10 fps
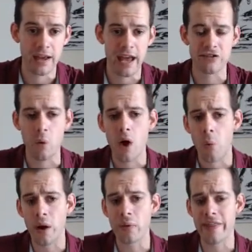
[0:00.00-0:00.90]
And so,
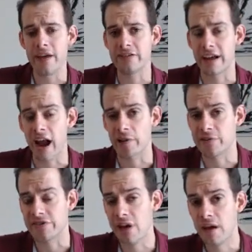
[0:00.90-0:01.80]
one way that
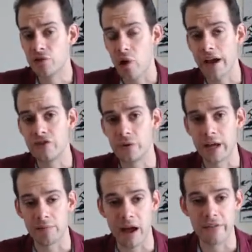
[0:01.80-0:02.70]
psychiatrists try to
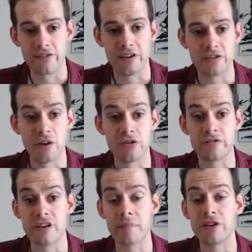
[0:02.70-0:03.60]
get around this is the use
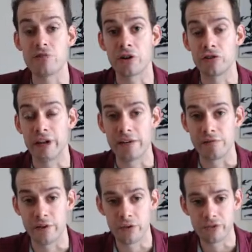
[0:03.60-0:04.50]
of semi structured
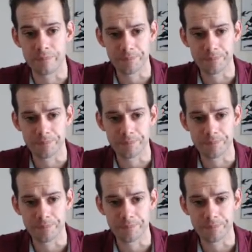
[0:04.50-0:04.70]
interviews.